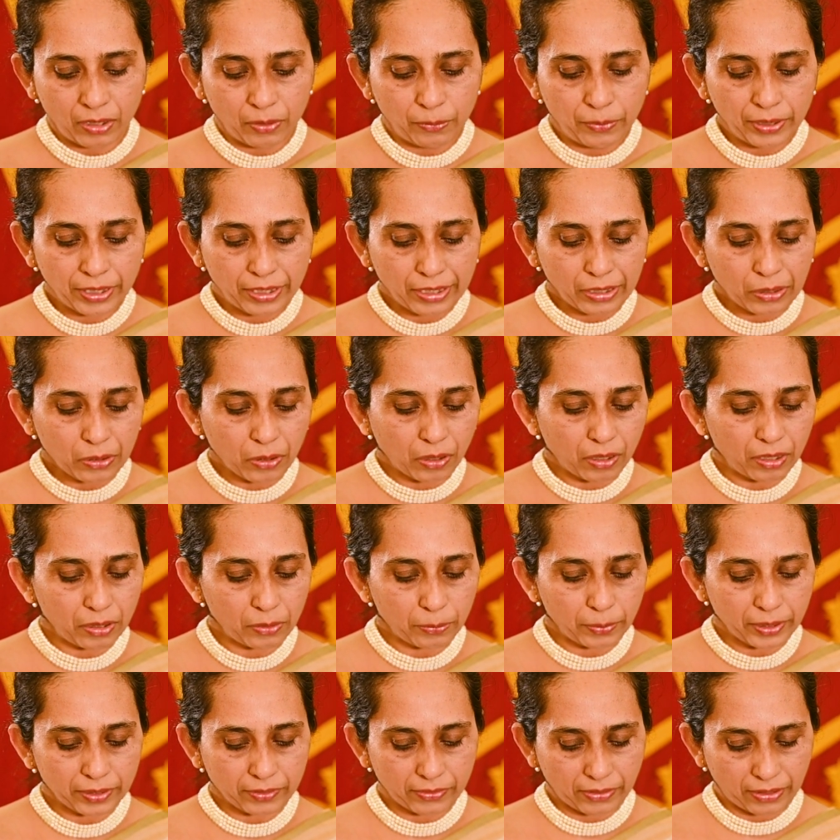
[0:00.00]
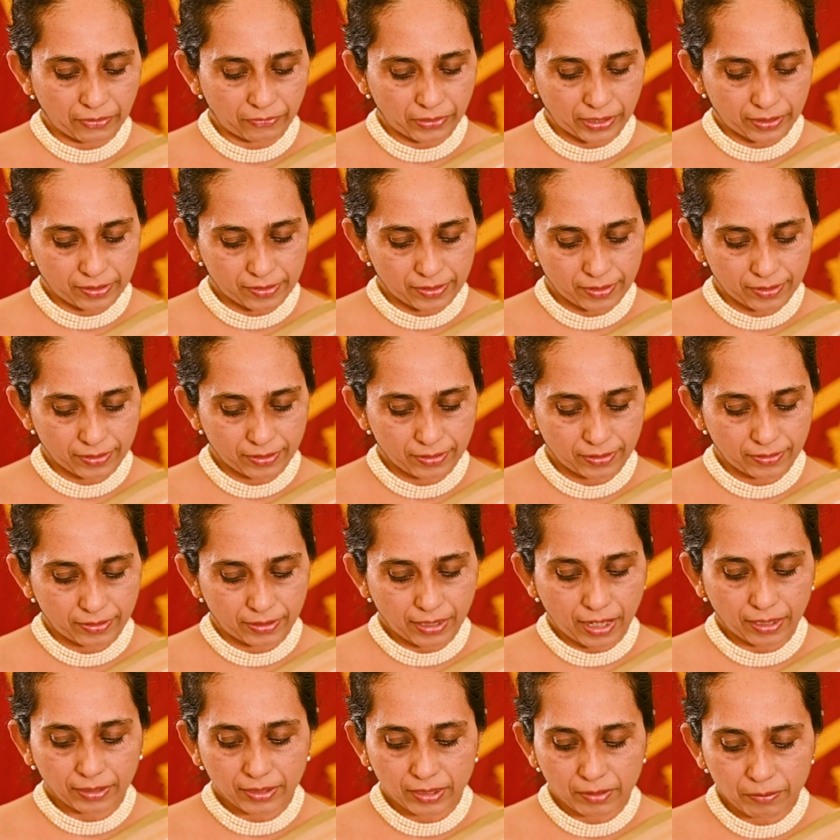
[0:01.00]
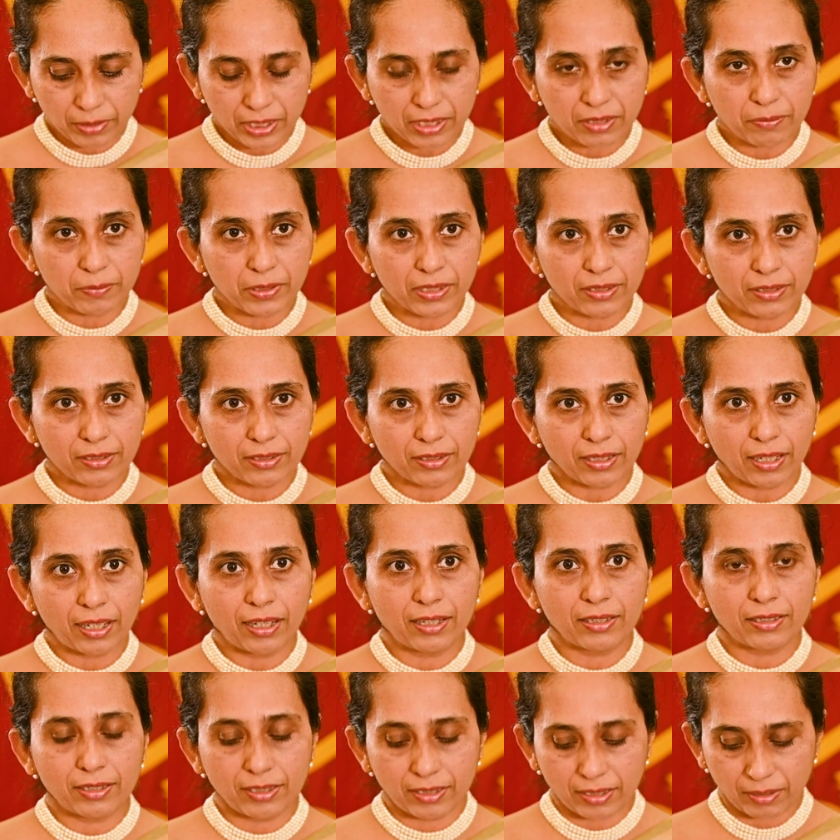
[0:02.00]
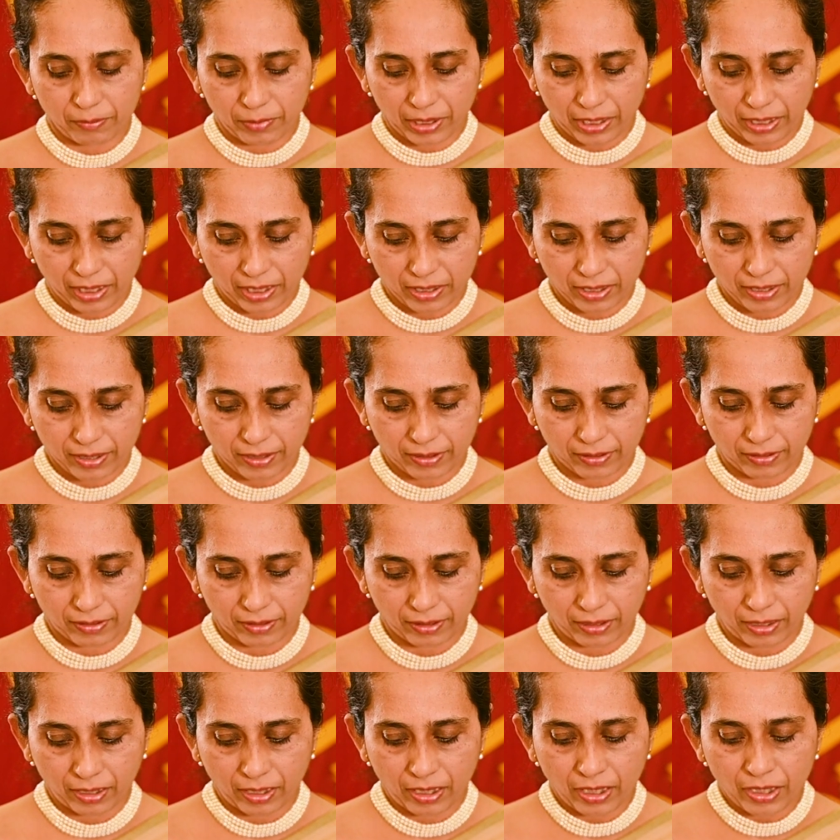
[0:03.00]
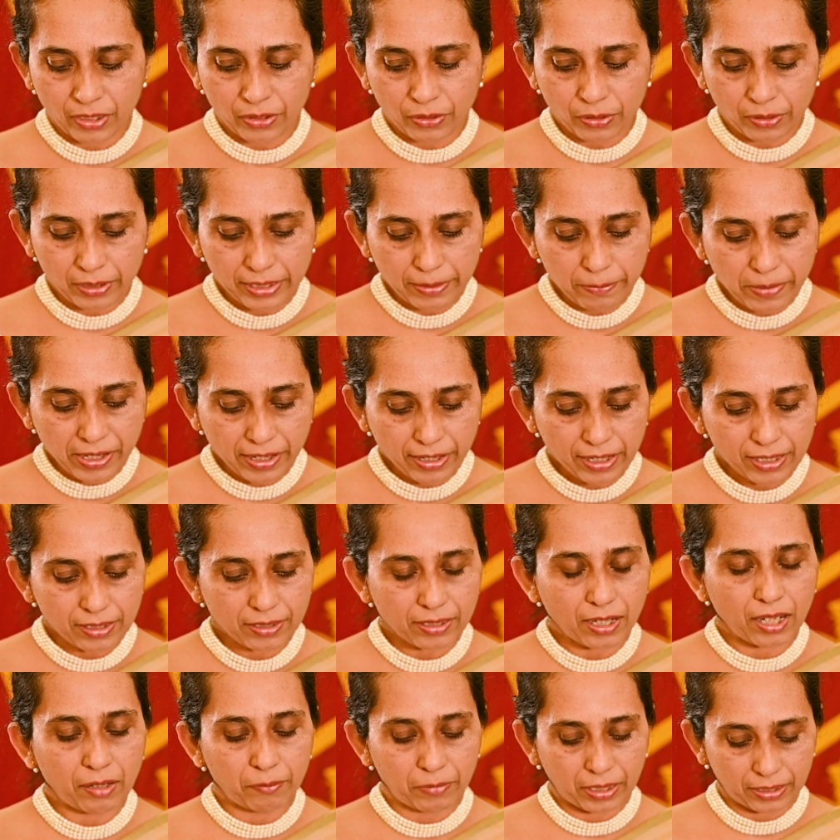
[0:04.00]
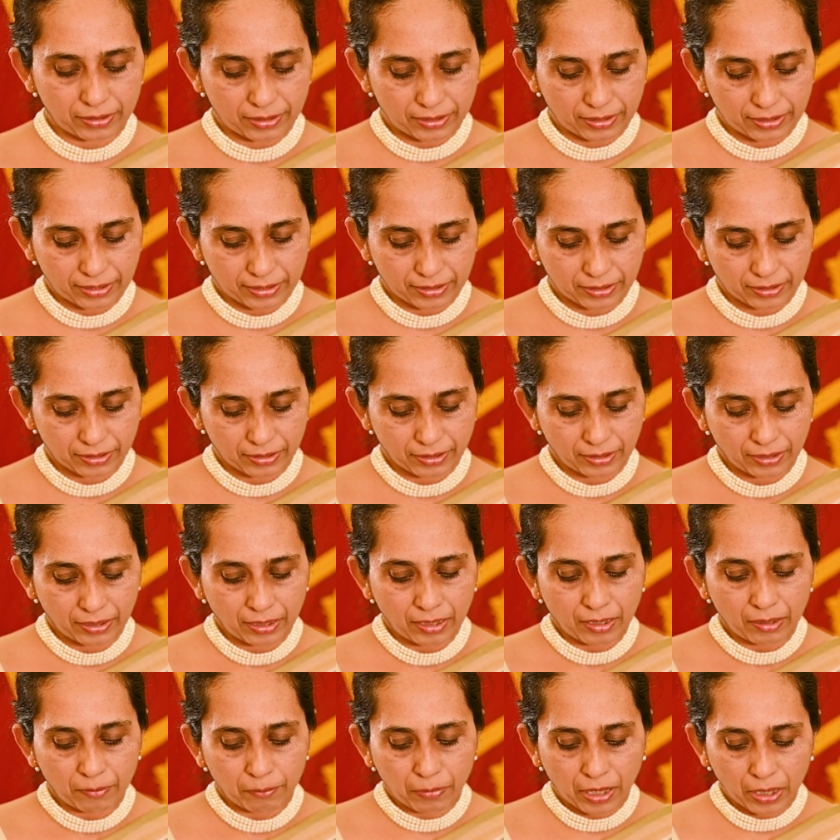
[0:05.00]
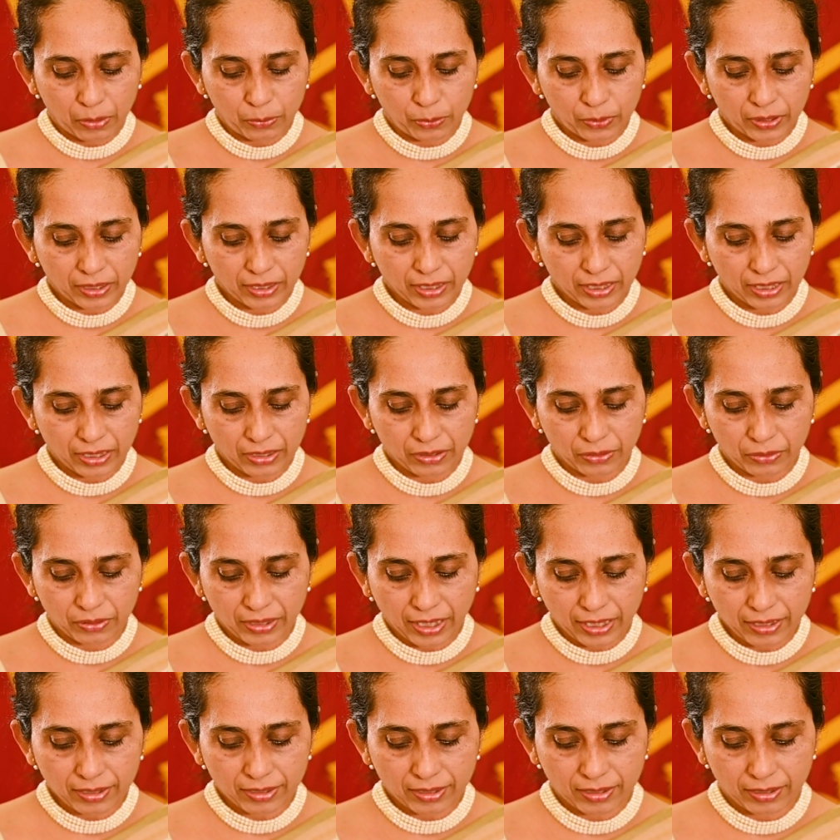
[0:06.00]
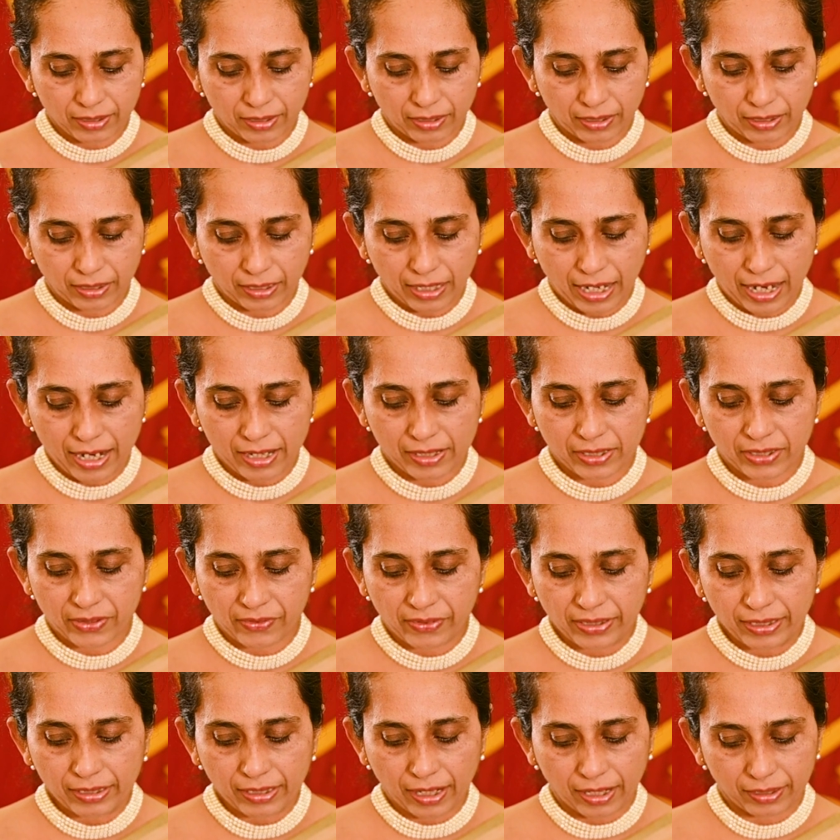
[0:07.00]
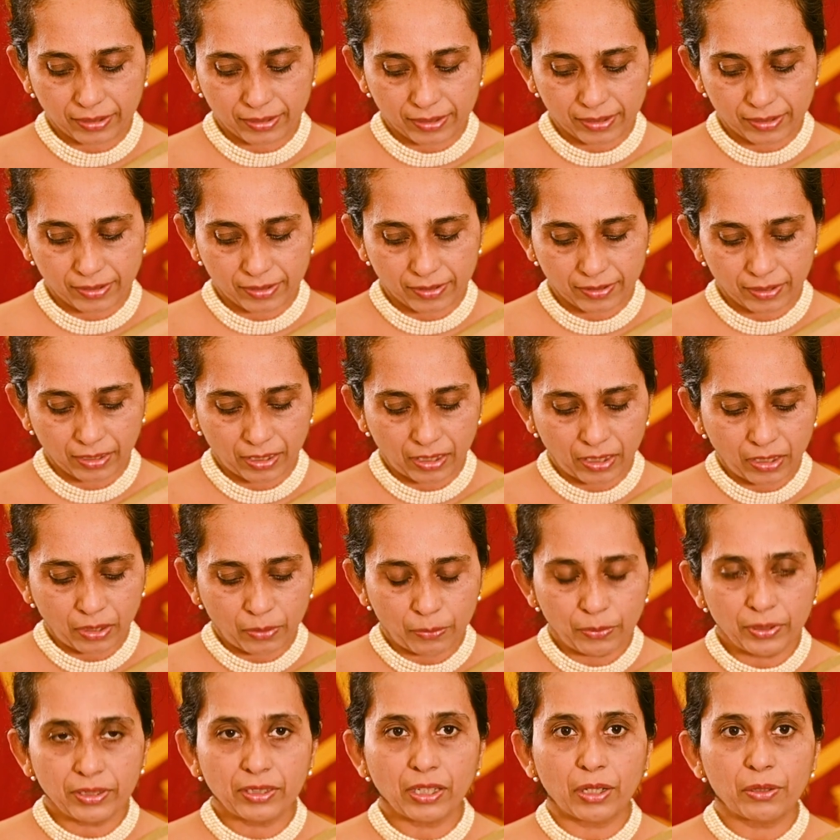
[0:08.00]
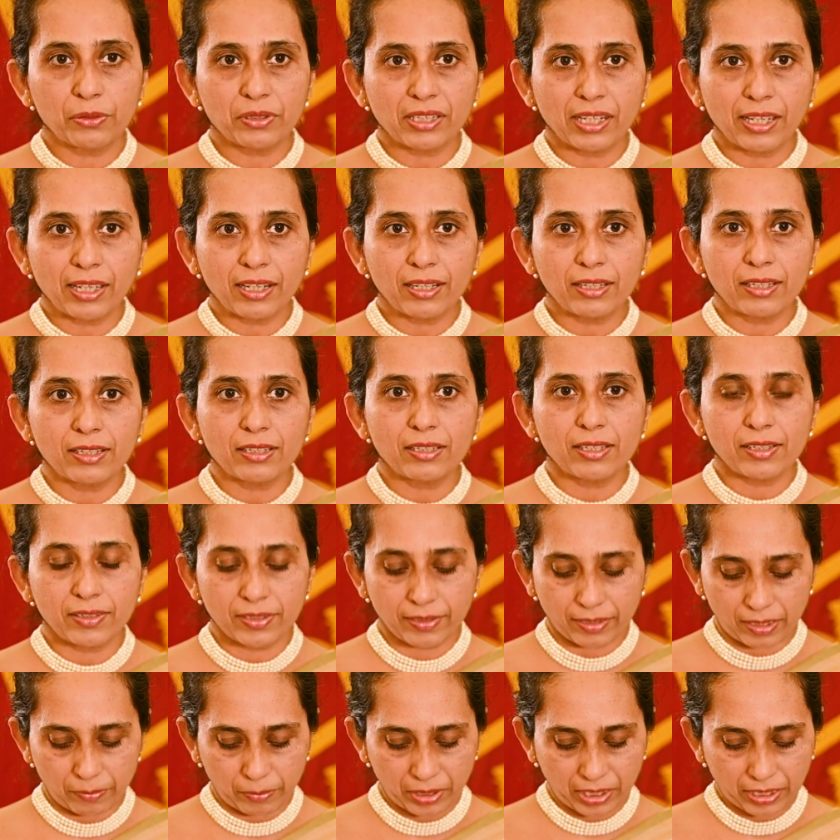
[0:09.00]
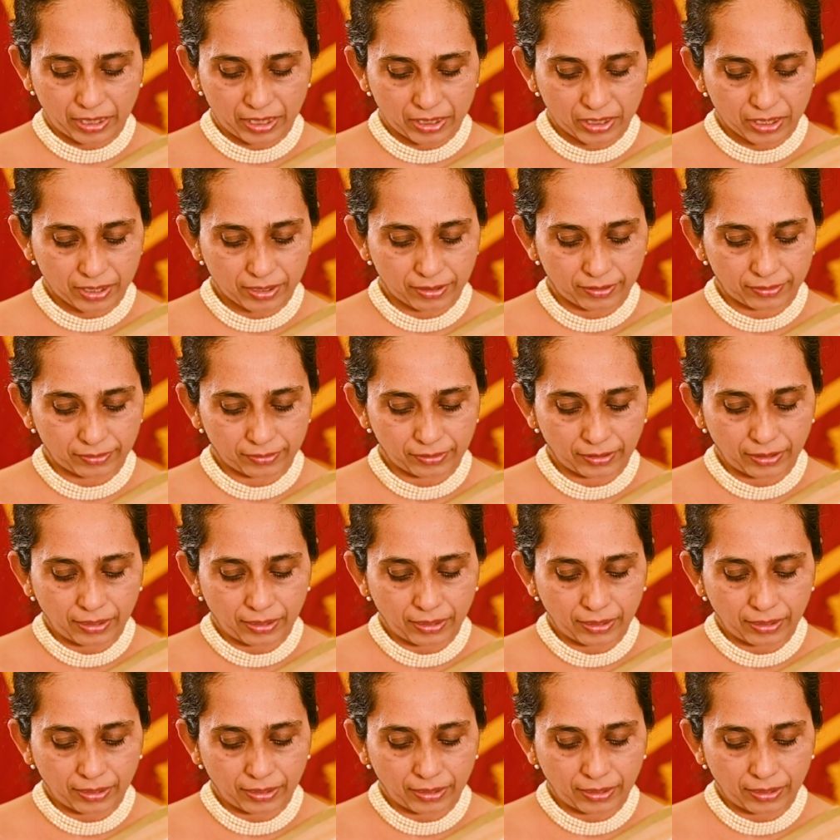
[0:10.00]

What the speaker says: We recall with reverence their commitment and determination to liberate our motherland by working unitedly as Sri Lankans without any discrimination